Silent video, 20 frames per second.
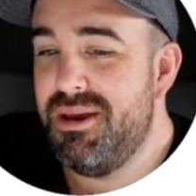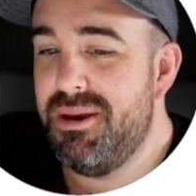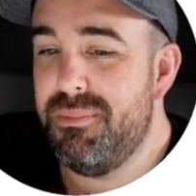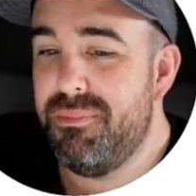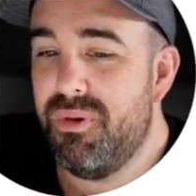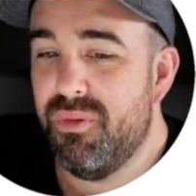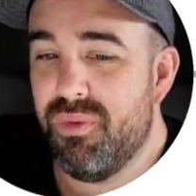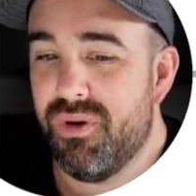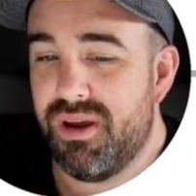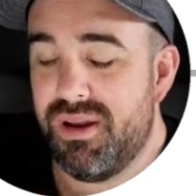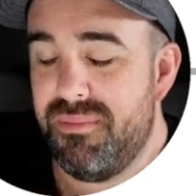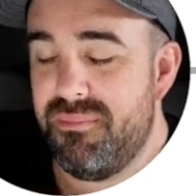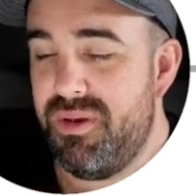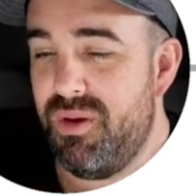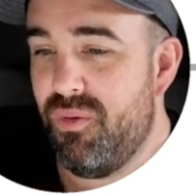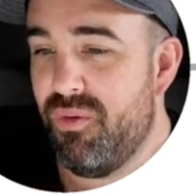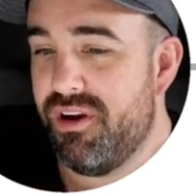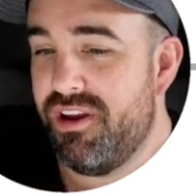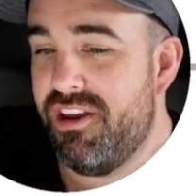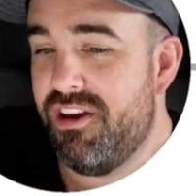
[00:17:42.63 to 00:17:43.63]
but we're going to be
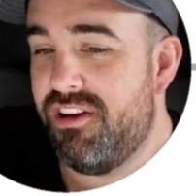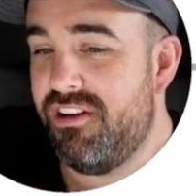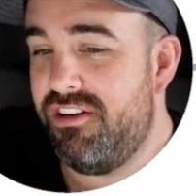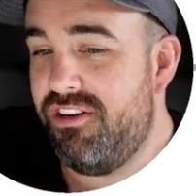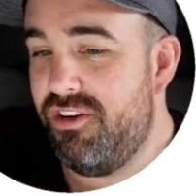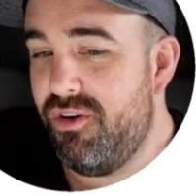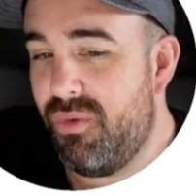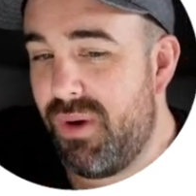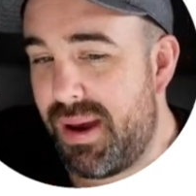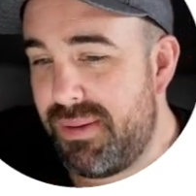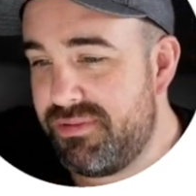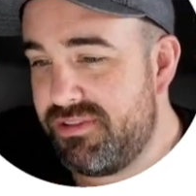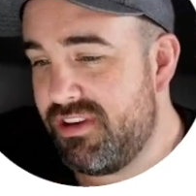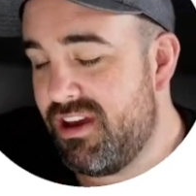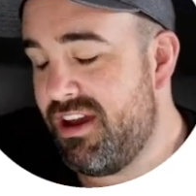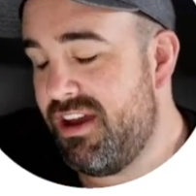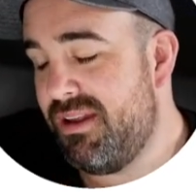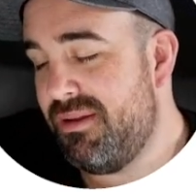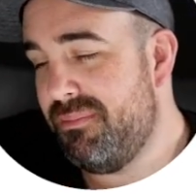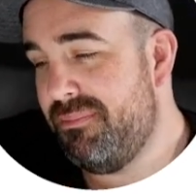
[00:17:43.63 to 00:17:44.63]
working on a new
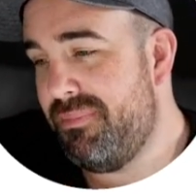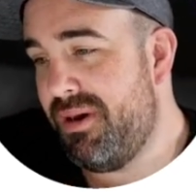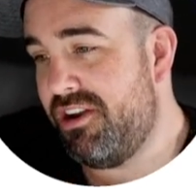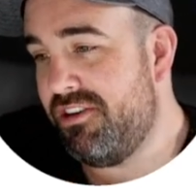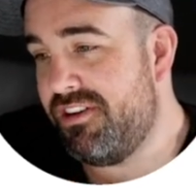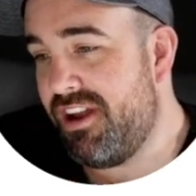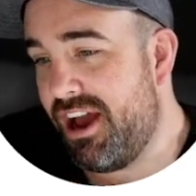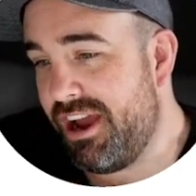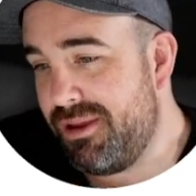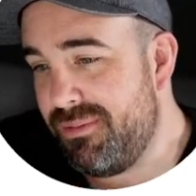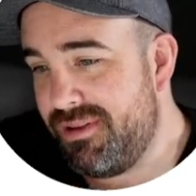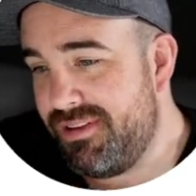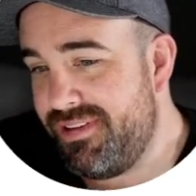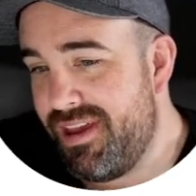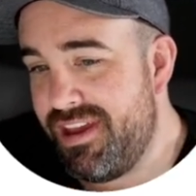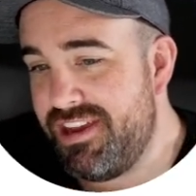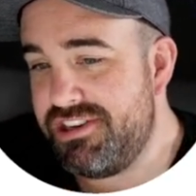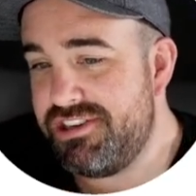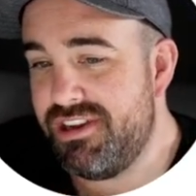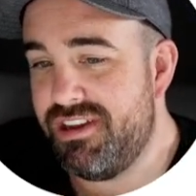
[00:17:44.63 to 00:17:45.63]
website, better
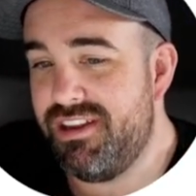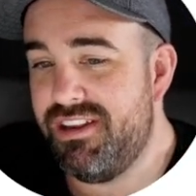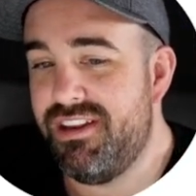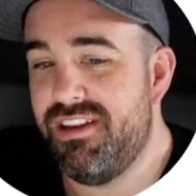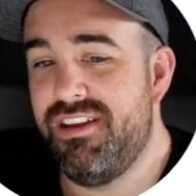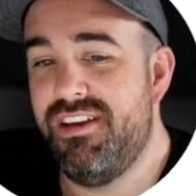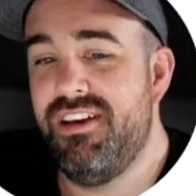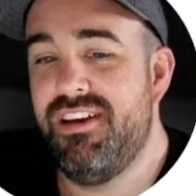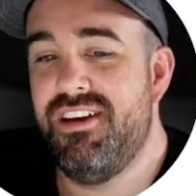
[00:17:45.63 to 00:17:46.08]
documentation,